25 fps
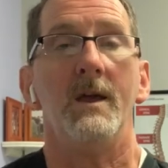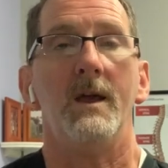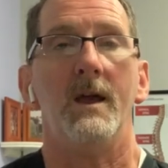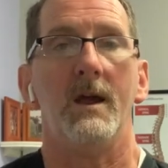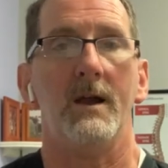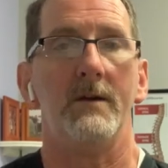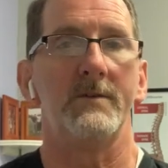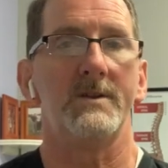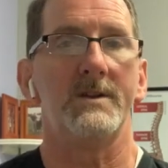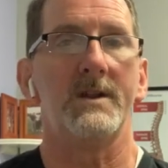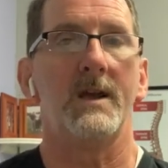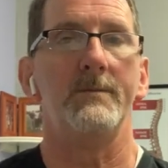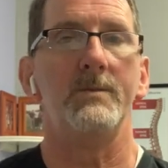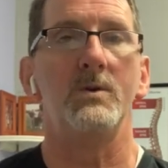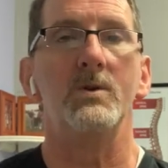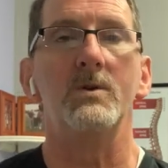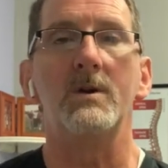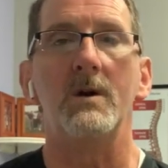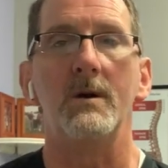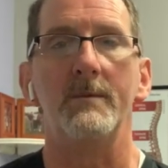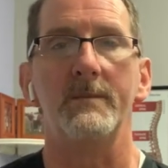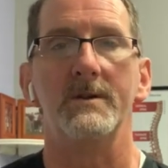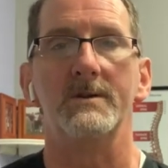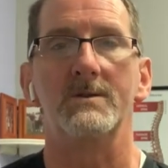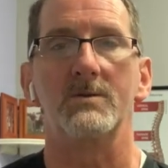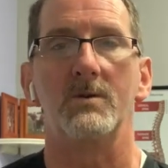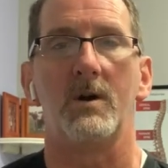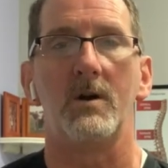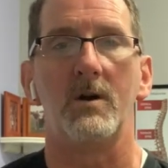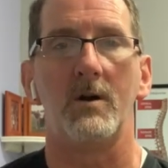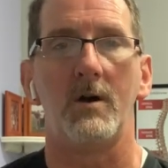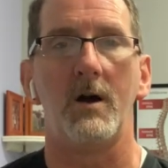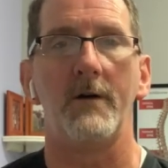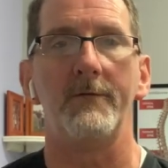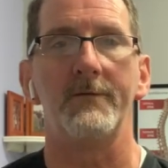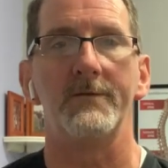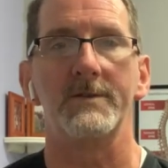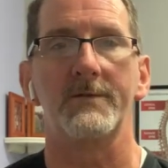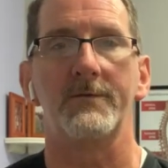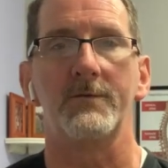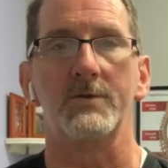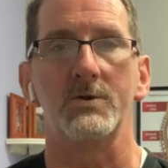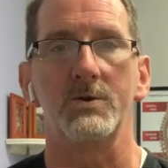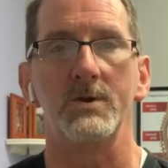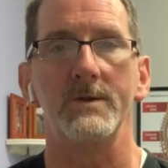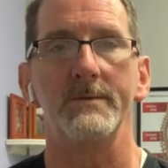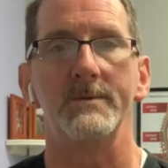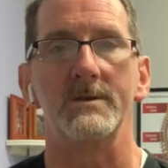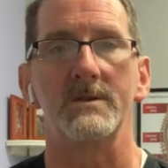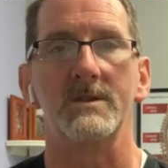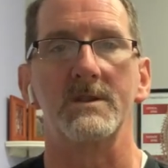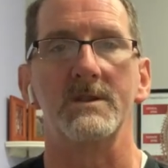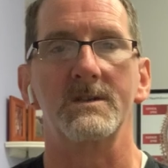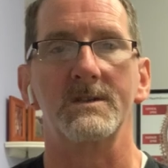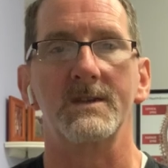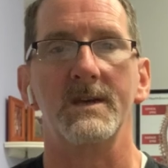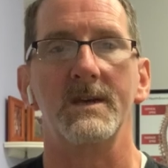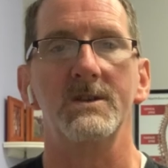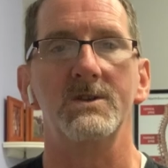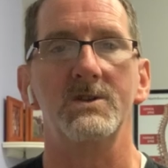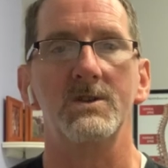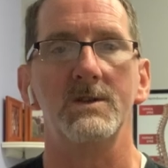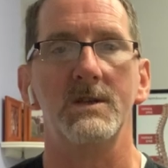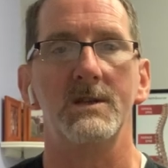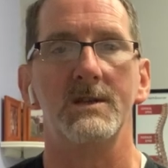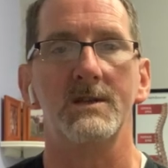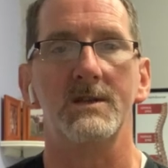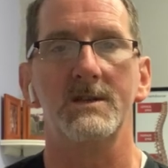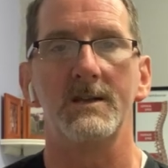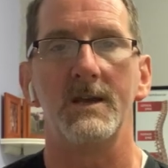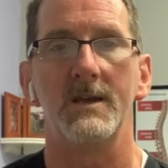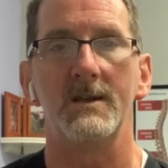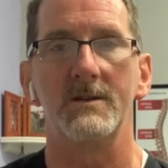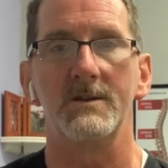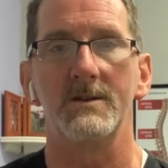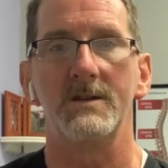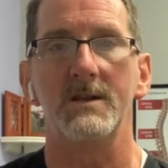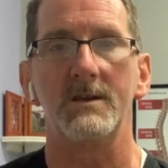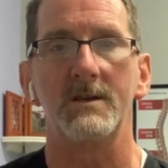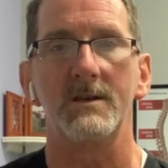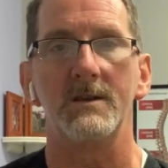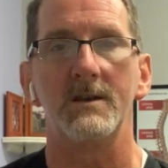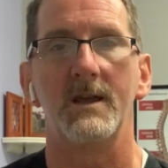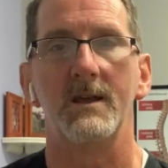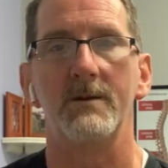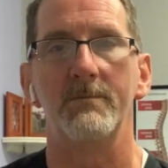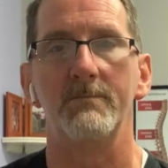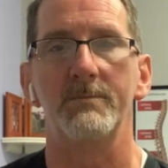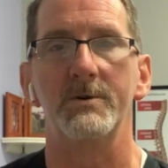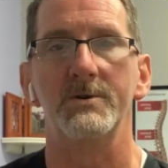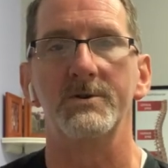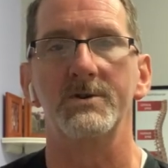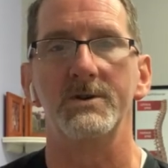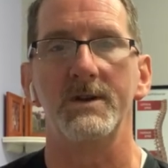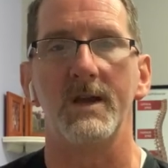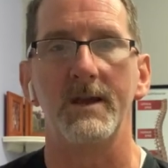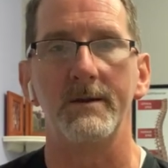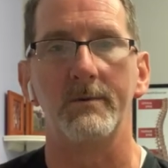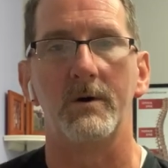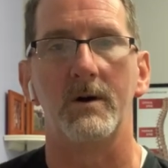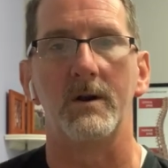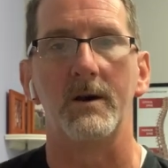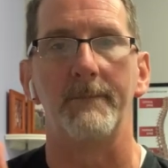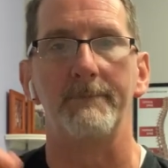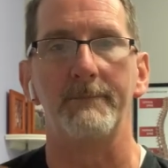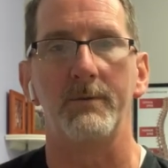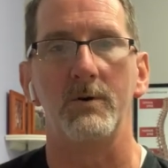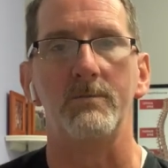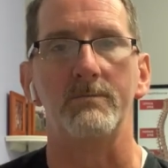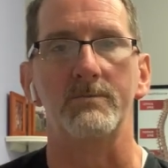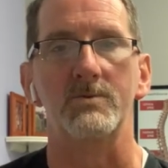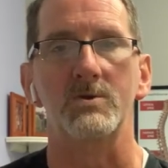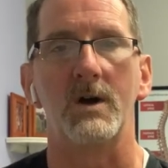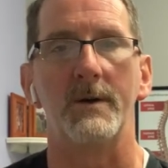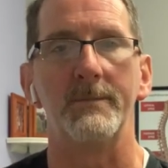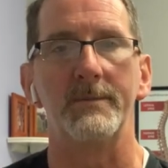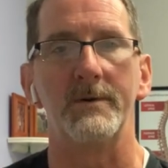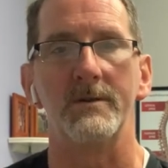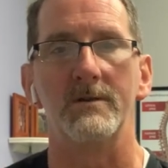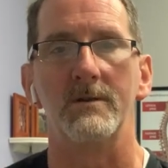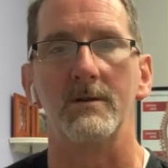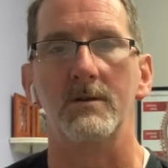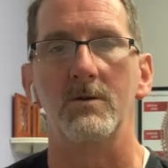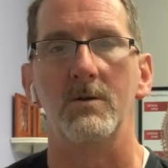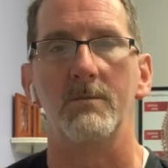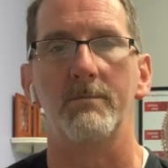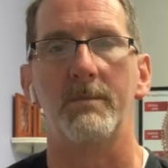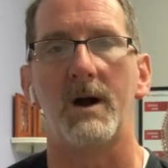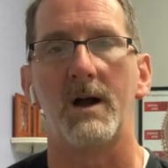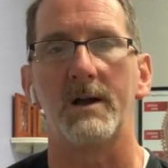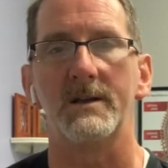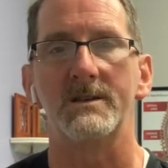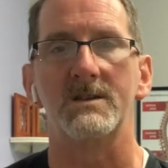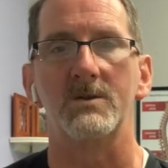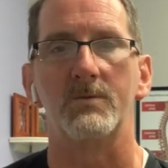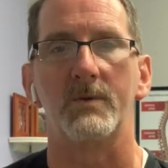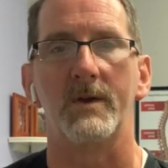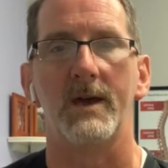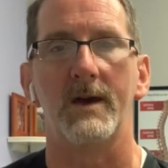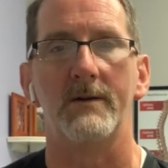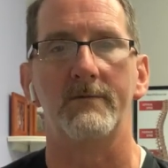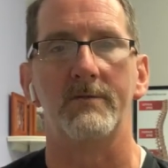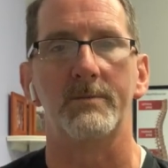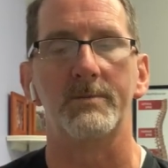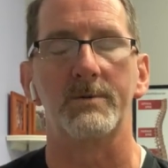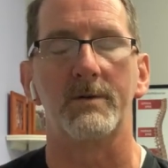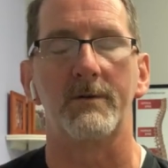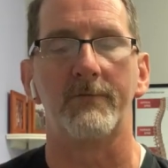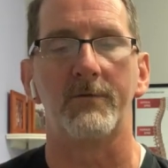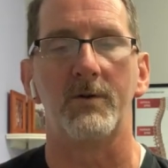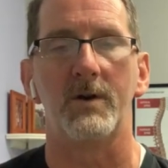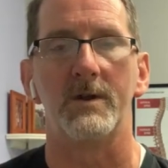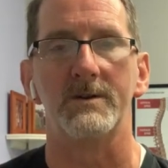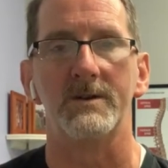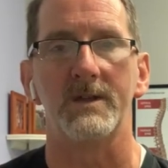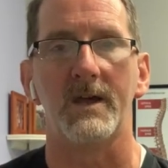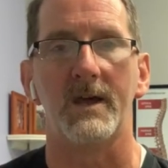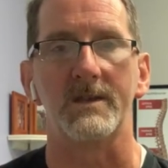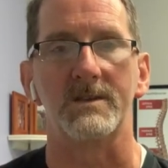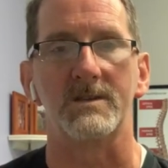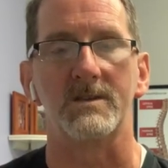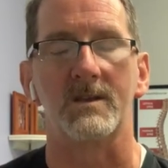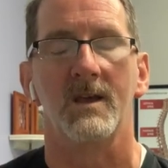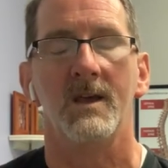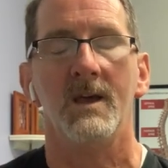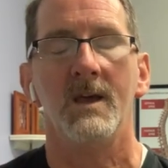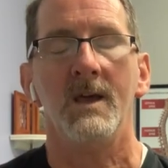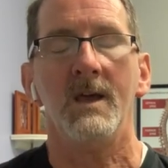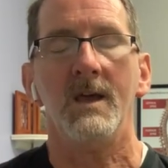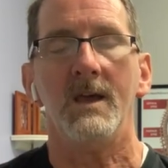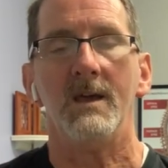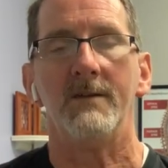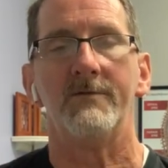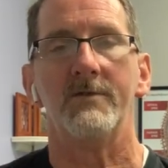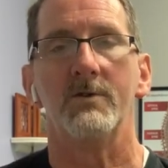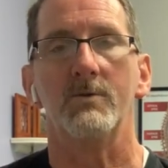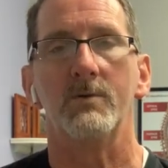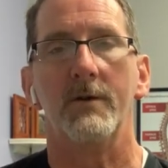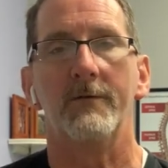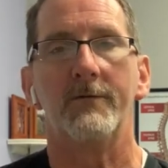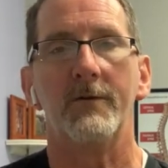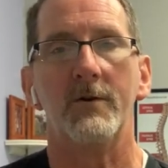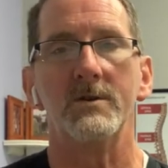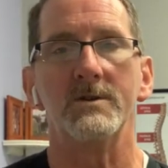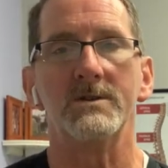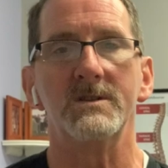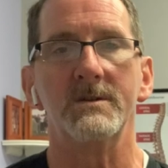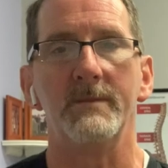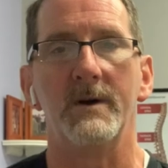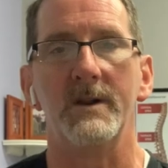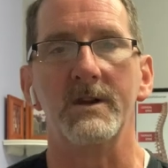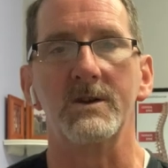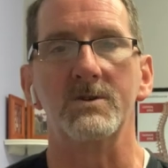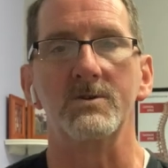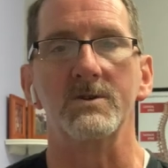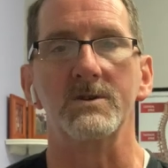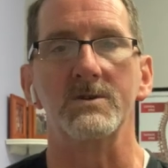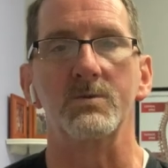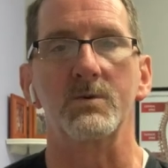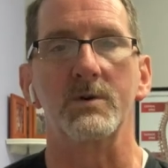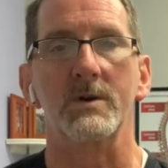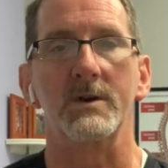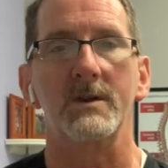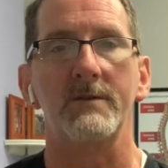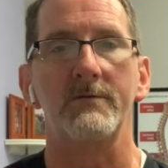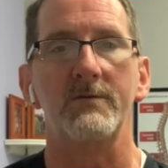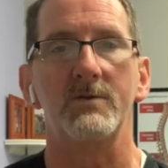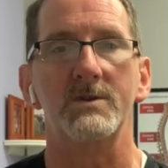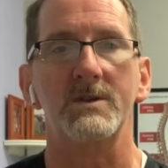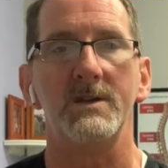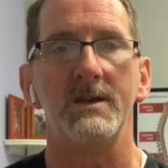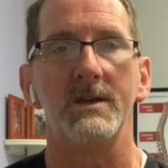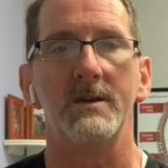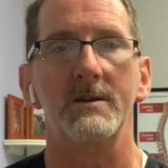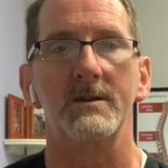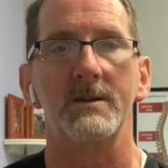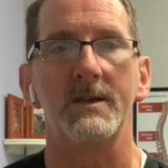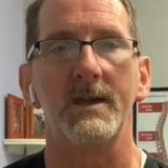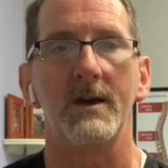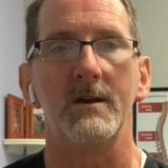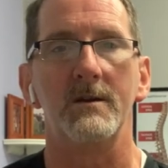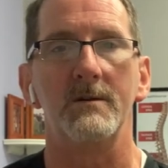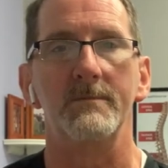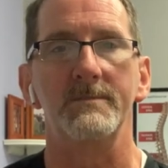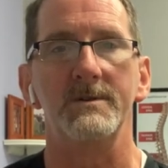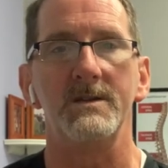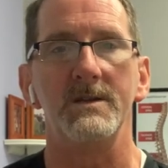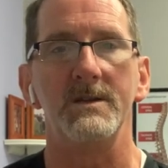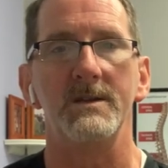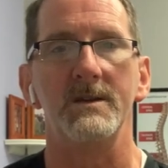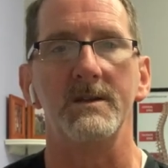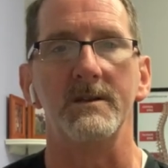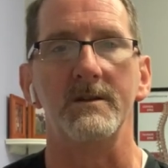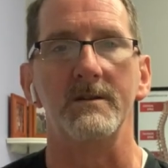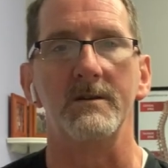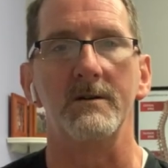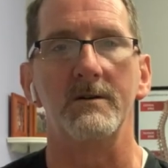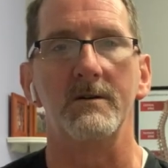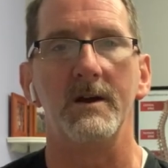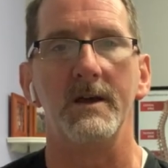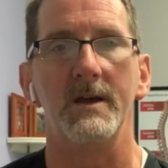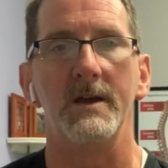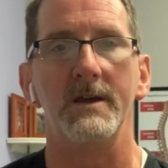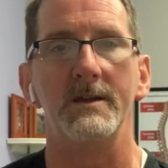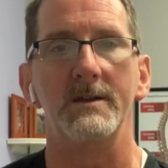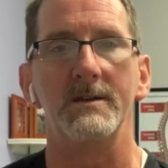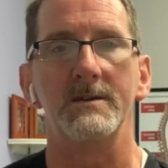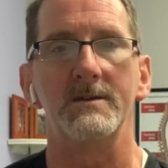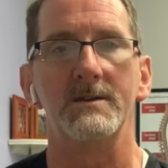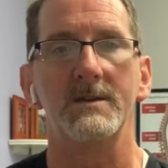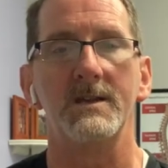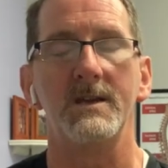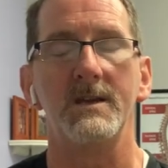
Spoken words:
Every time you come into our office for treatment these days, you need to take a ticket and put your name on it. Boom, drop it in the little box that we have up at the front desk. If you refer somebody to us, we're going to give you 10, count them 10, all right?